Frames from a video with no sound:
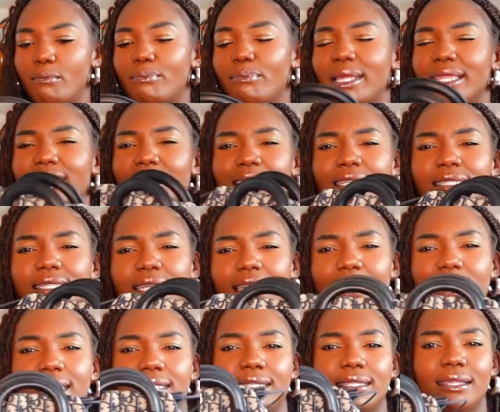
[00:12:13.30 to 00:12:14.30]
But this
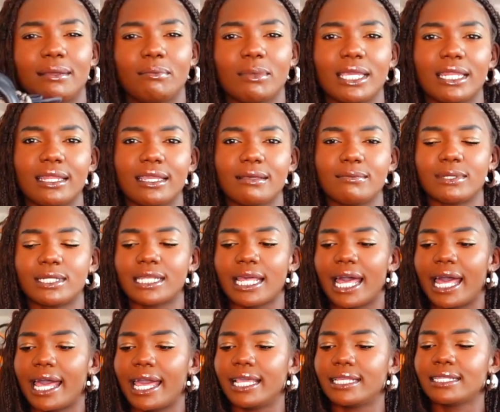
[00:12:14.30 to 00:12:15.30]
is the medium
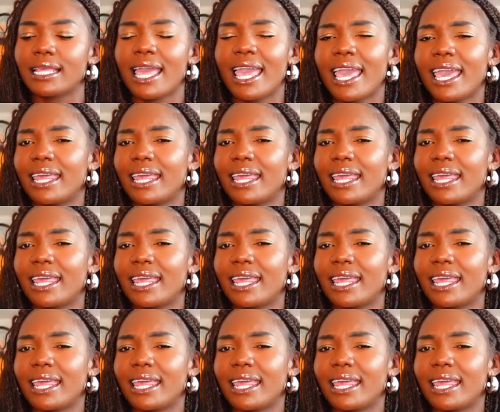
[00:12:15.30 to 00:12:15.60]
size,